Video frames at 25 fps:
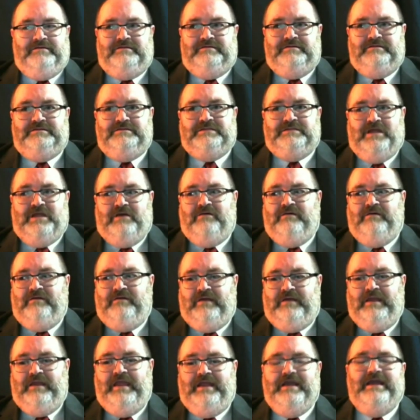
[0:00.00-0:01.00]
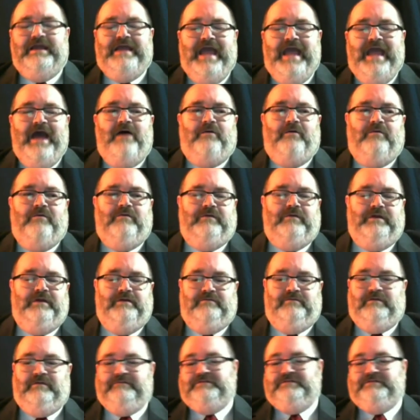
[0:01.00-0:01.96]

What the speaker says: So he could count on you.